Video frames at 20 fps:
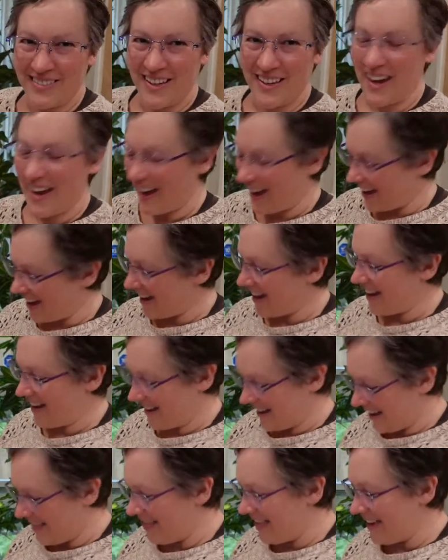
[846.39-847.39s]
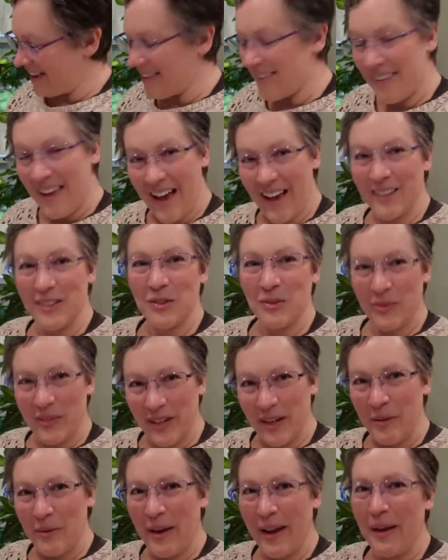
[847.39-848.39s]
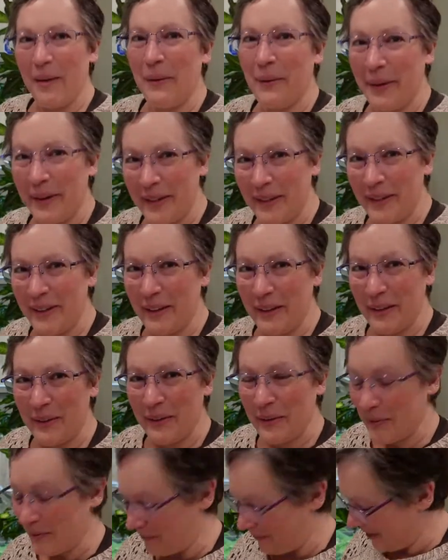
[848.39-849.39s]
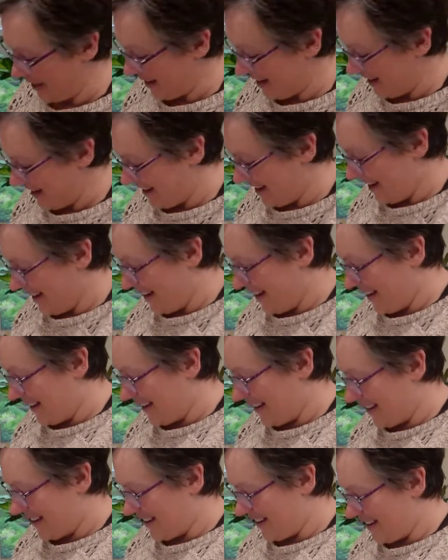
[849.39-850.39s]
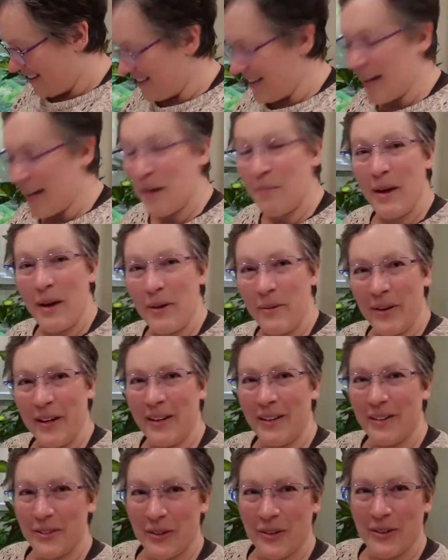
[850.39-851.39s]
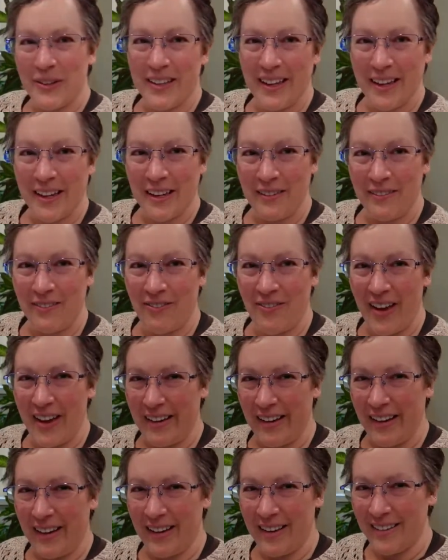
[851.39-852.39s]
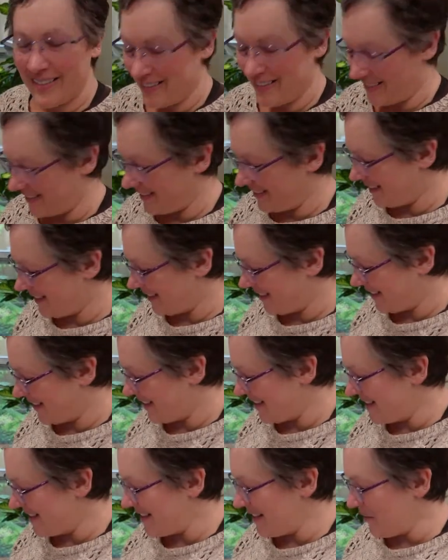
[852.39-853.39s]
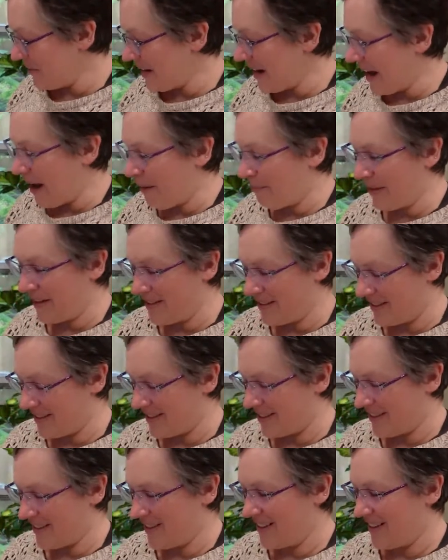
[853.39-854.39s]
Yeah, I think that's what I might want to do. I think I might want to throw it like confetti and see what happens.